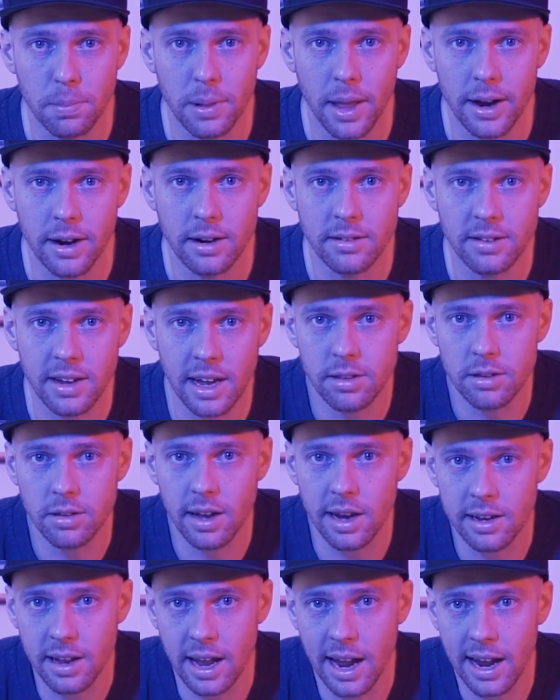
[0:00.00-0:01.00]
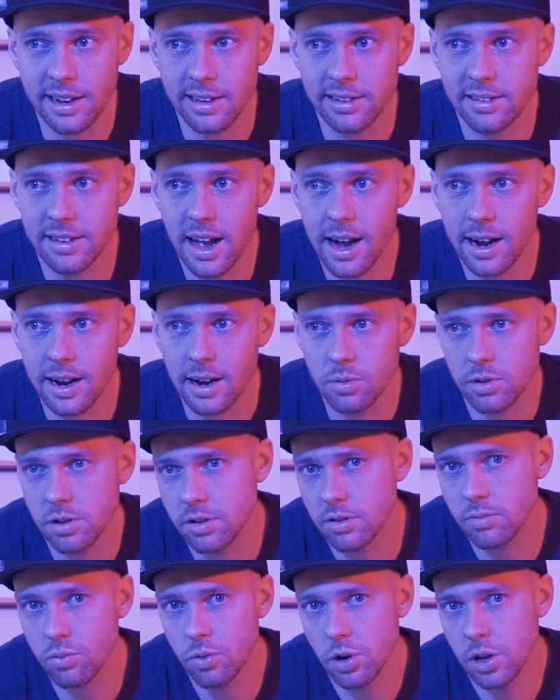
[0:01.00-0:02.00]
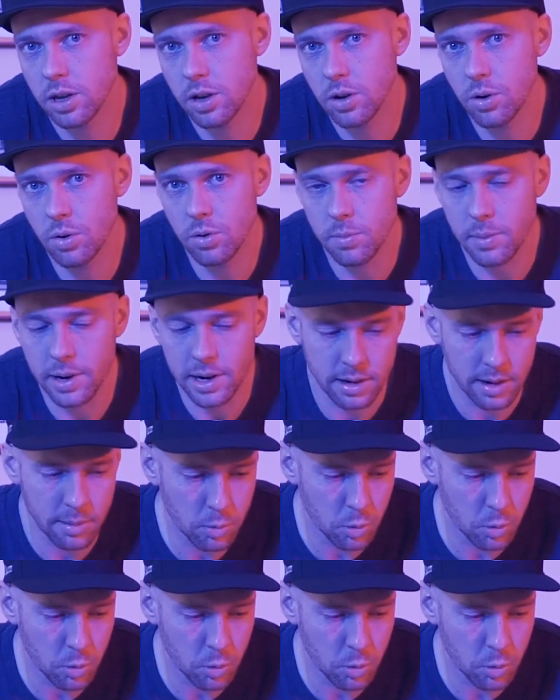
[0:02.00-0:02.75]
their players at Gonzaga, which is really cool, man.